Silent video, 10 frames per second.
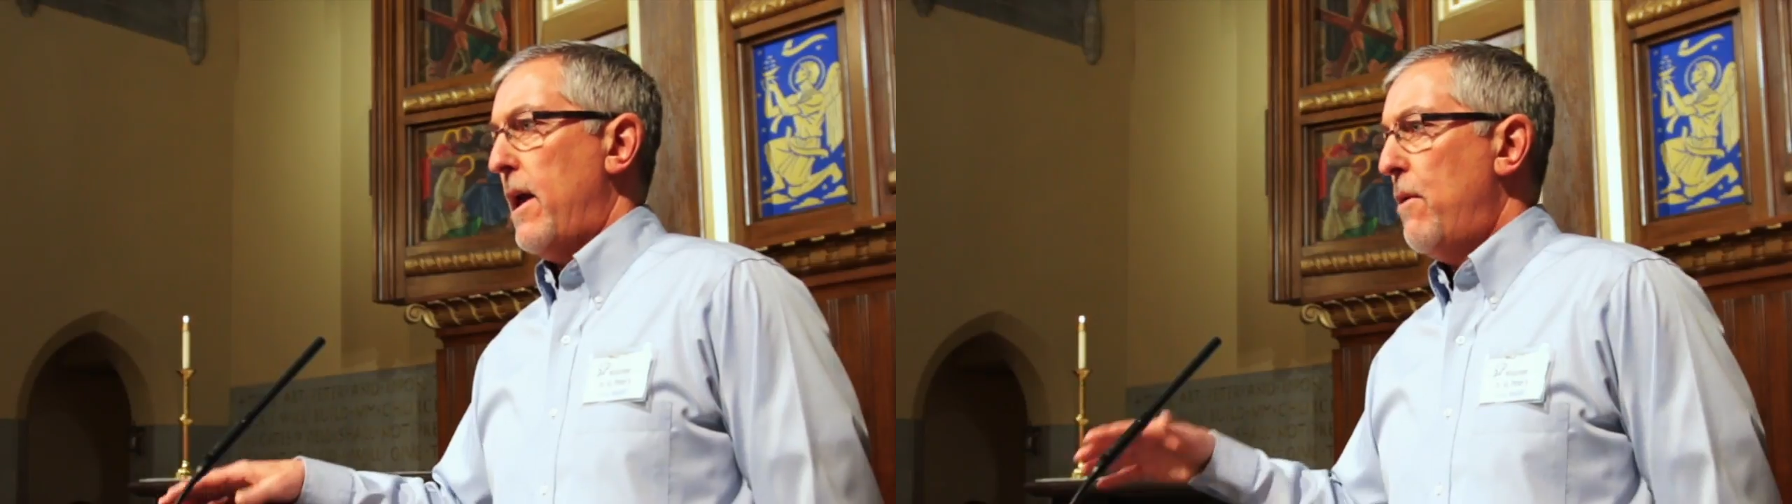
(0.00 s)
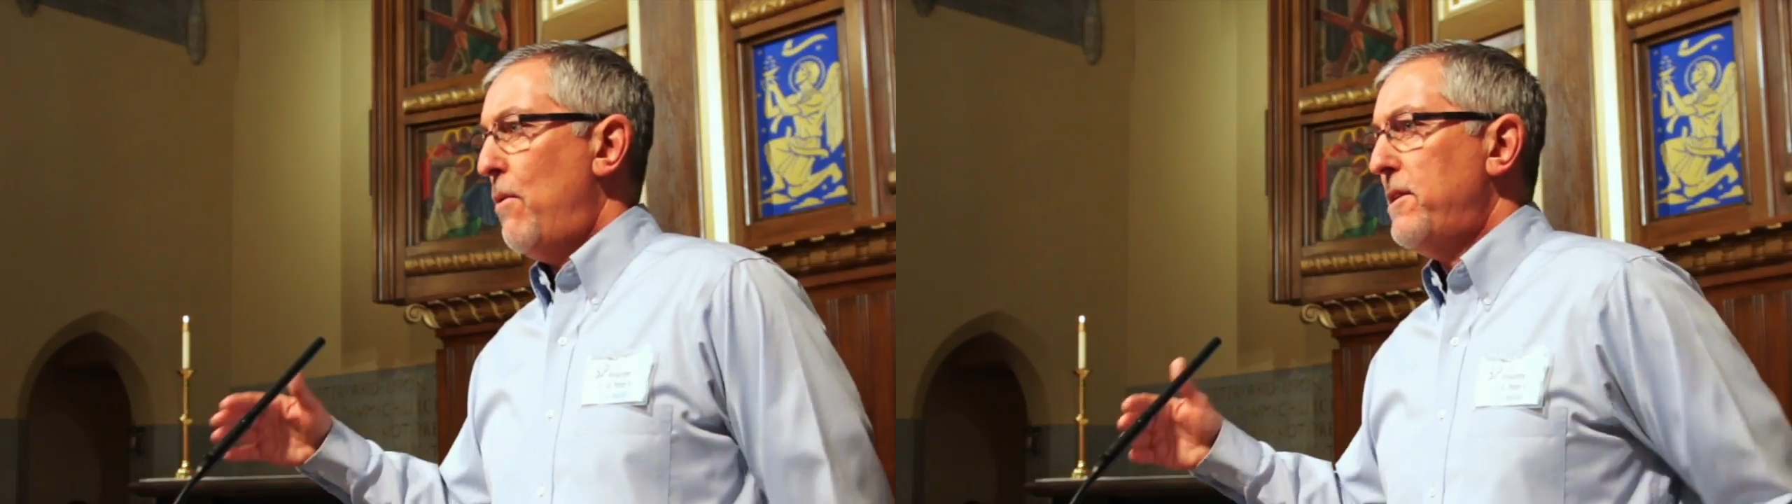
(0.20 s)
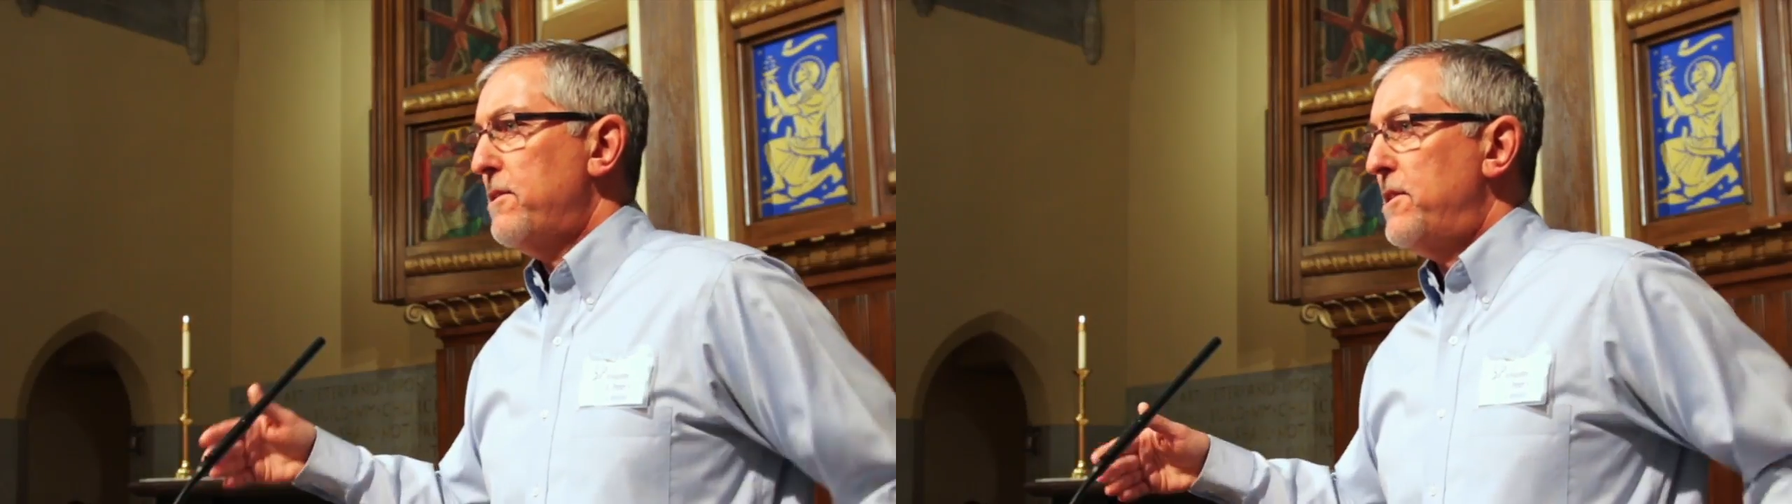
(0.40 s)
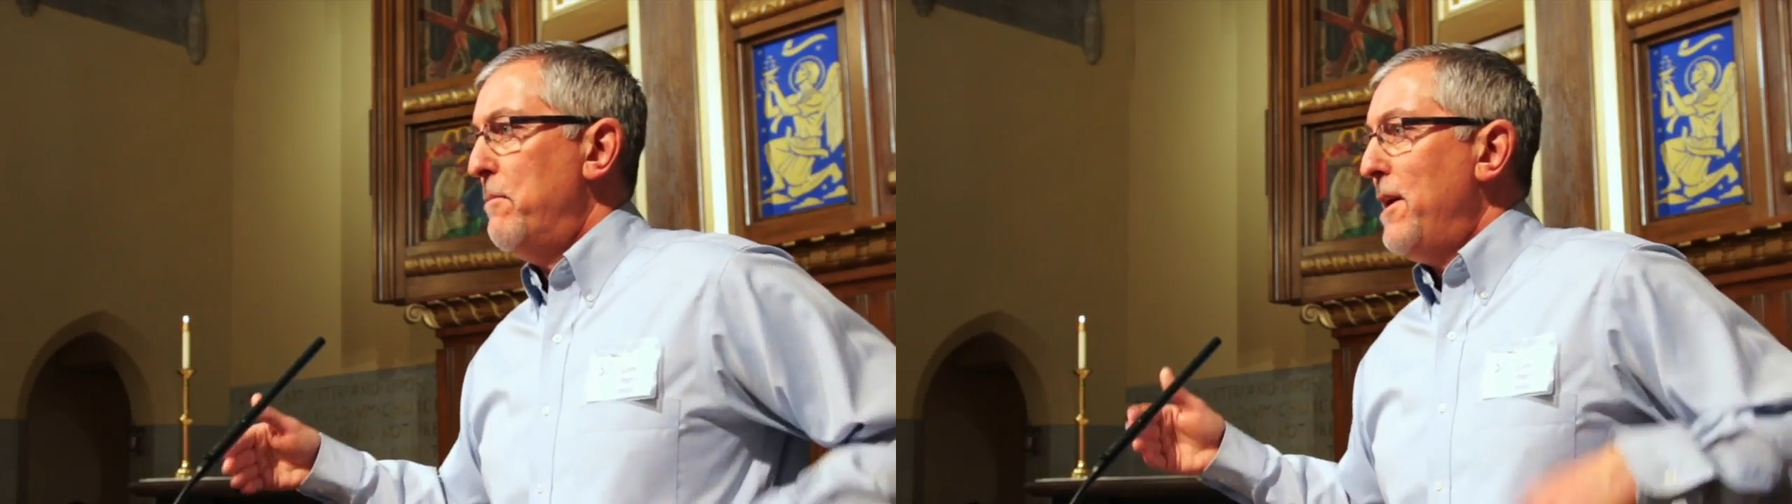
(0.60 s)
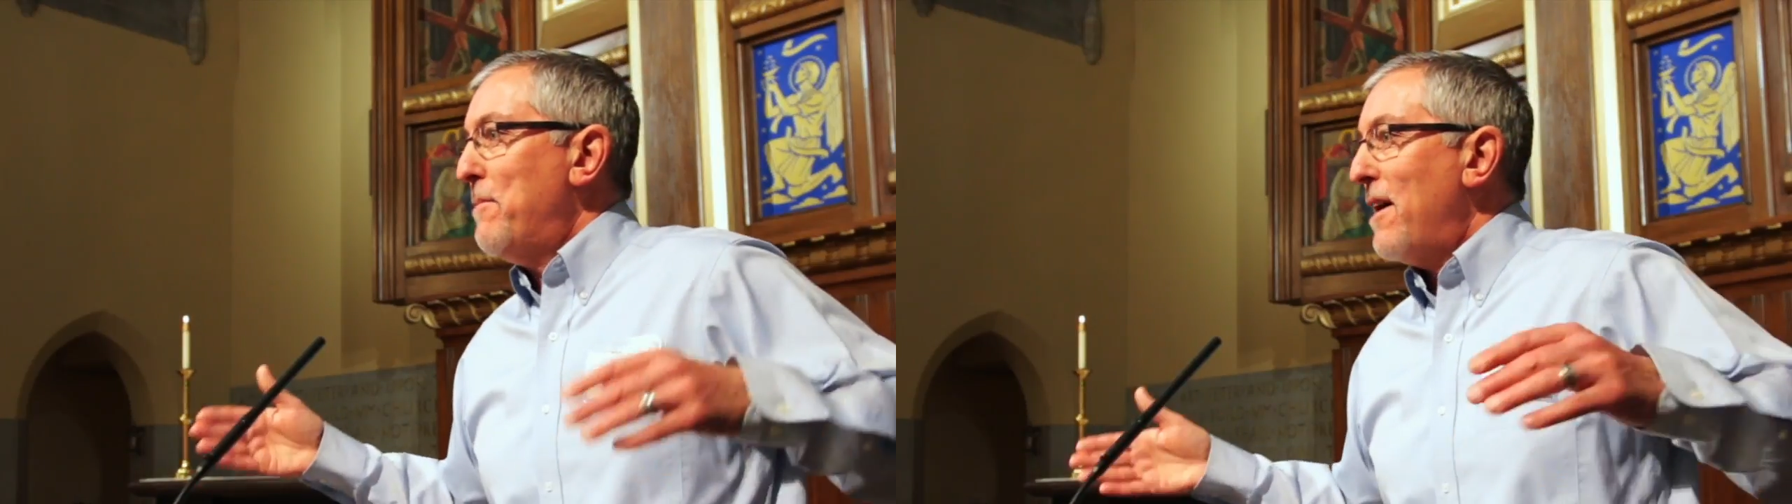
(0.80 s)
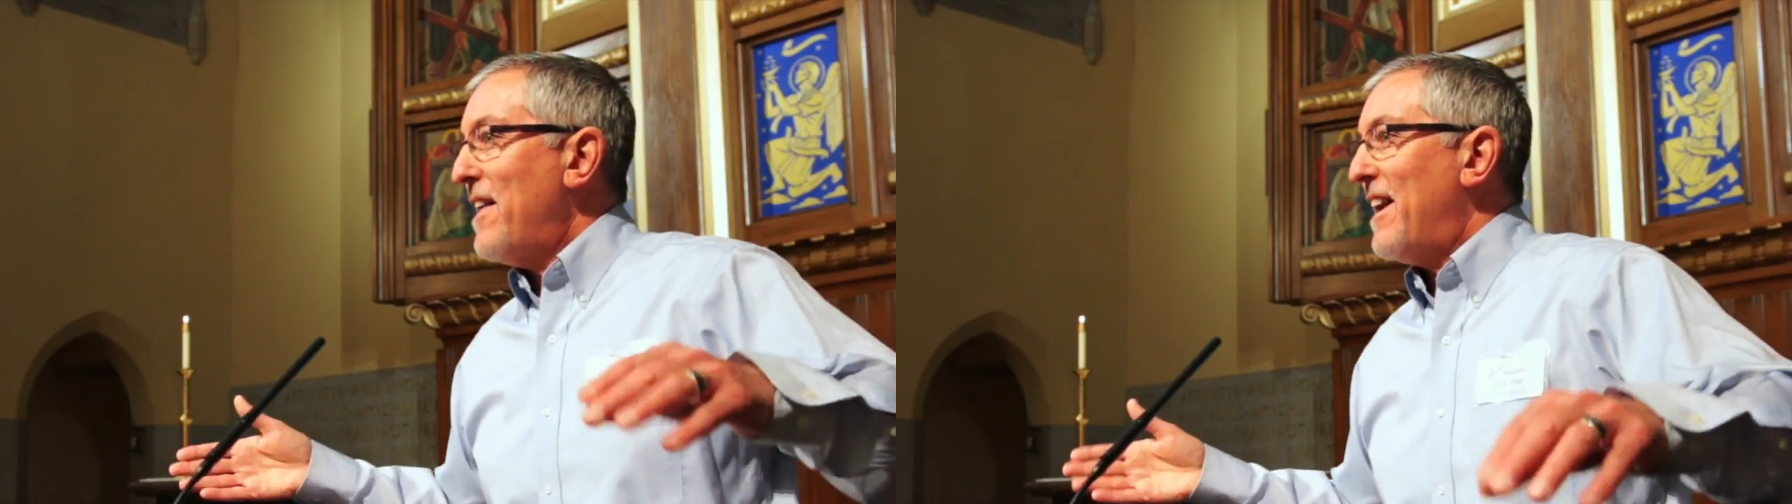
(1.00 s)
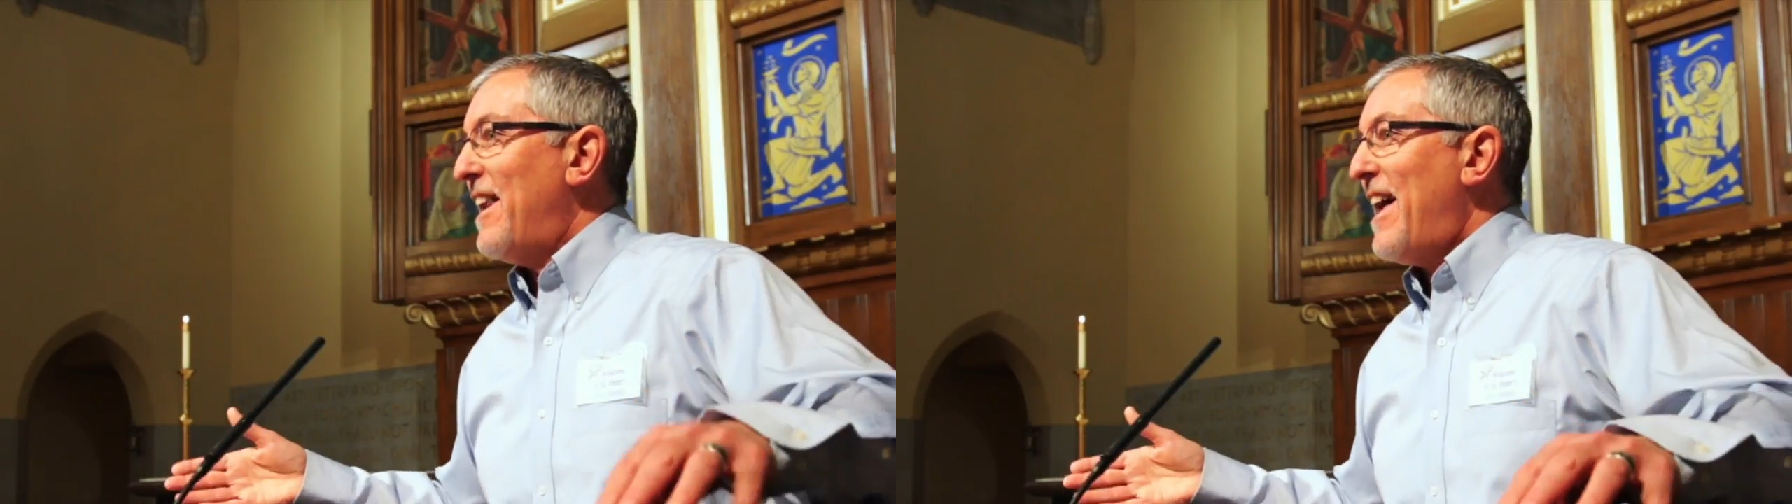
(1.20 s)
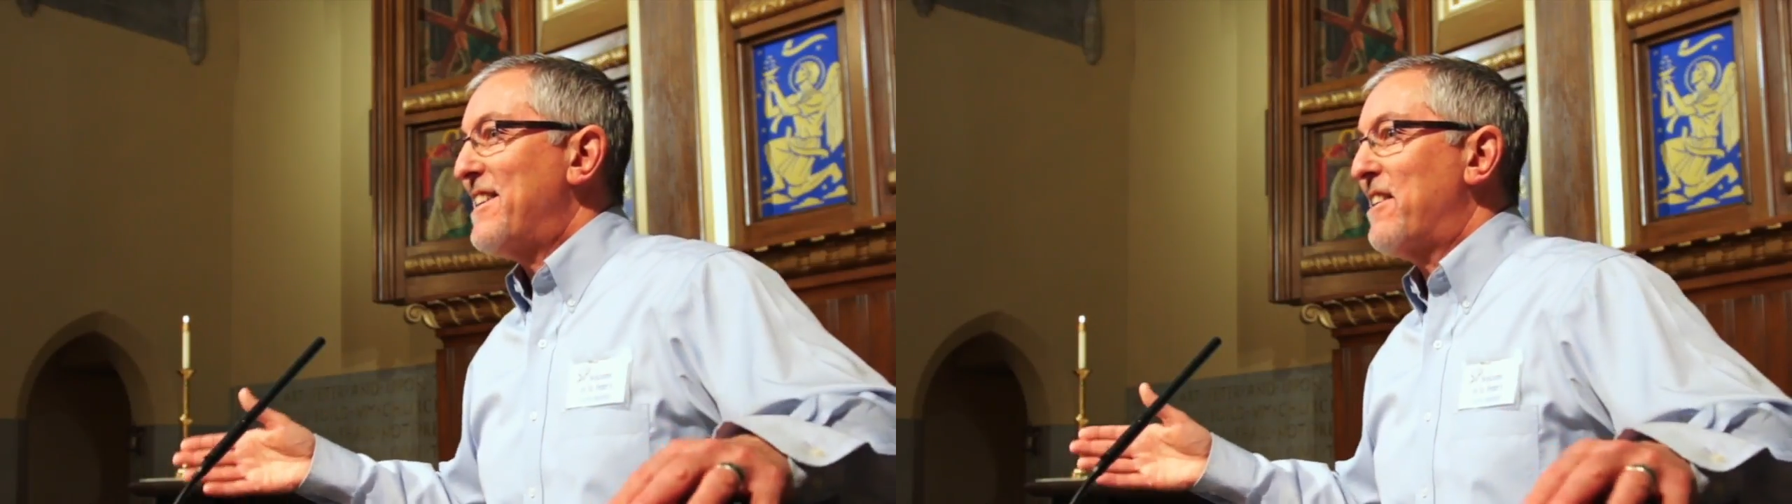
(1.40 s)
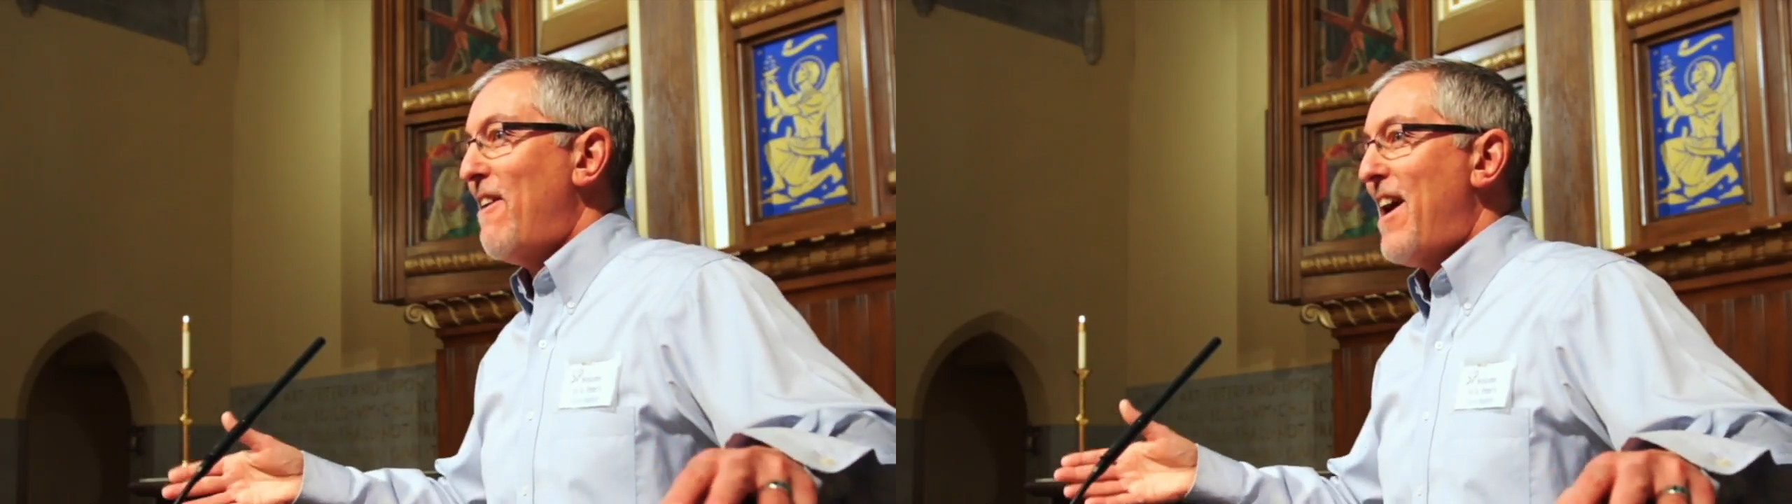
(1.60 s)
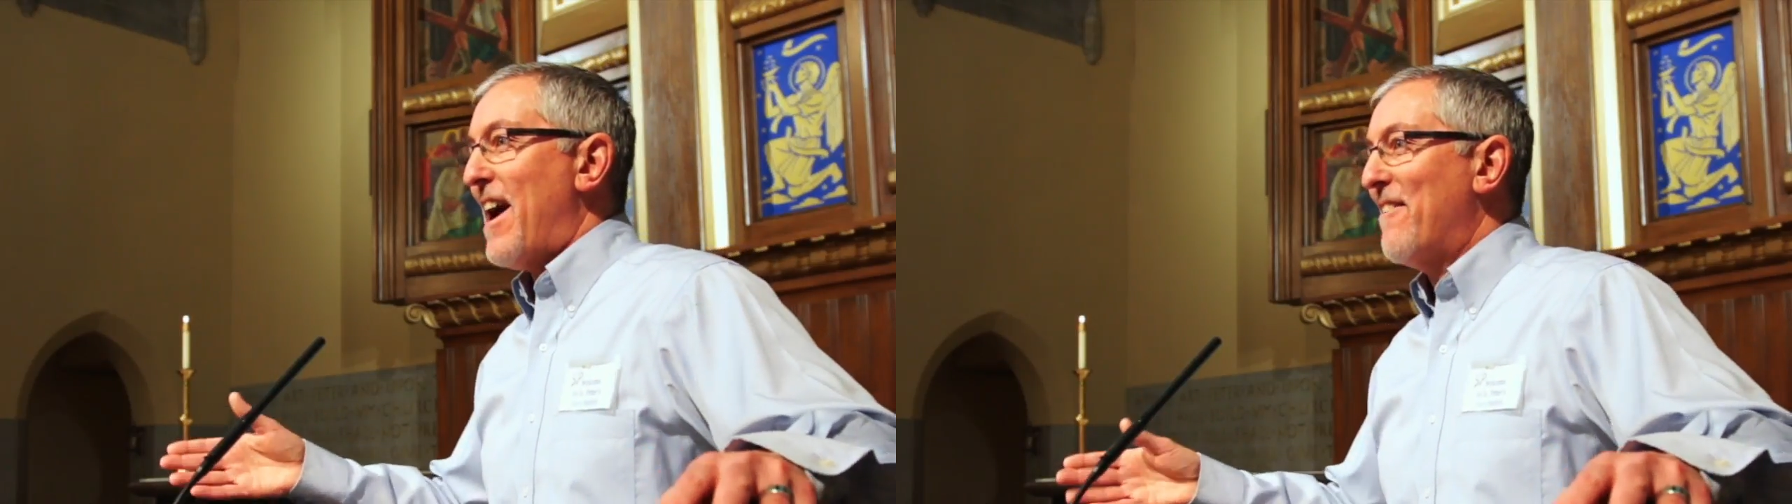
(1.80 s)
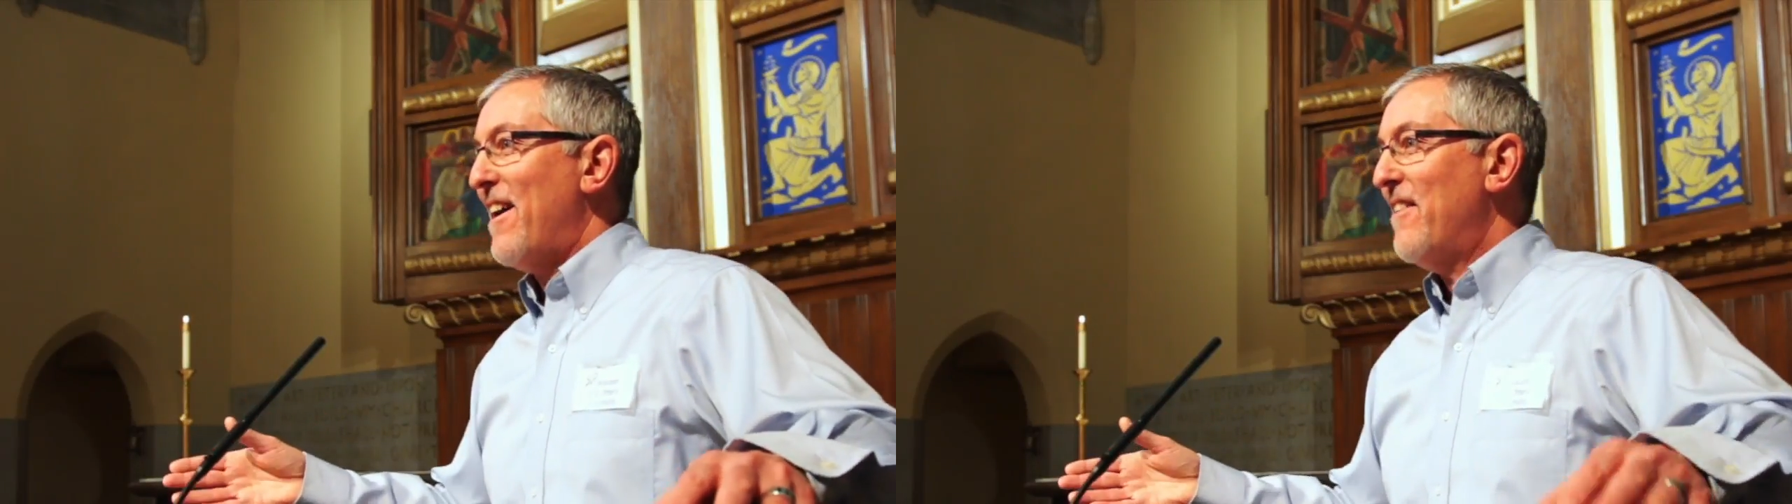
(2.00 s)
And what did she mean by that last crack?